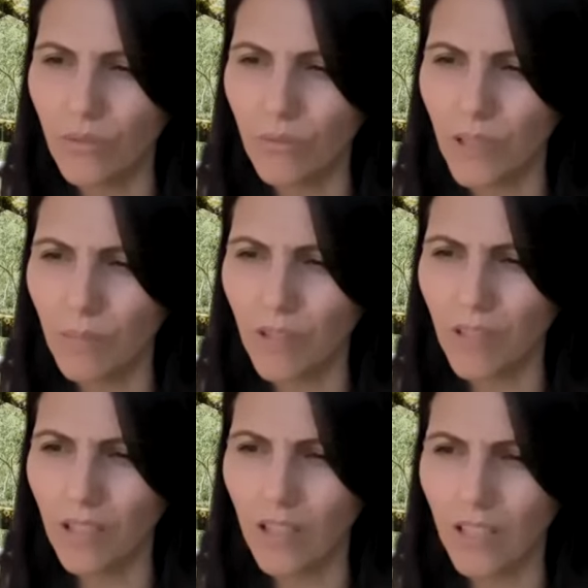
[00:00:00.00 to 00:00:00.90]
it will come with
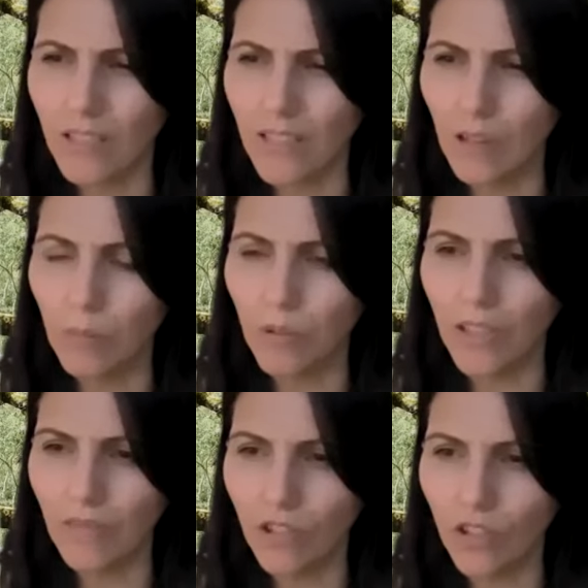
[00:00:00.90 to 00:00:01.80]
a guide to help you.
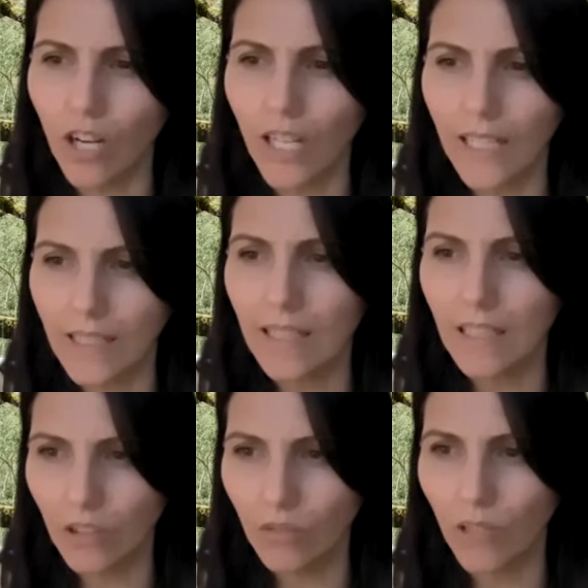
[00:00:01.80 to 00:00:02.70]
If not, I can
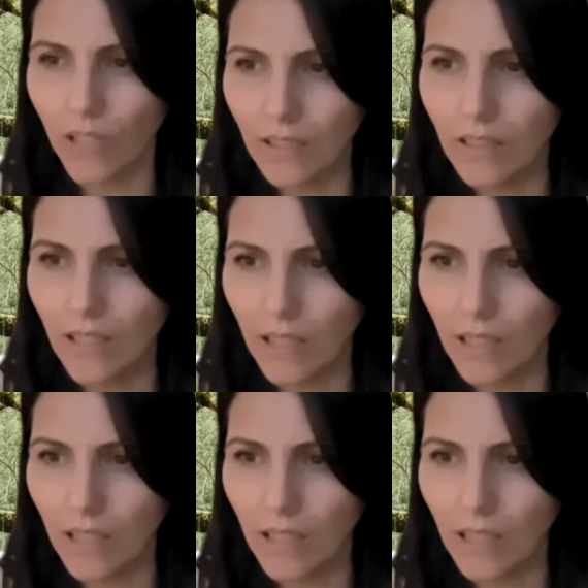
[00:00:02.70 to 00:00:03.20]
send you one.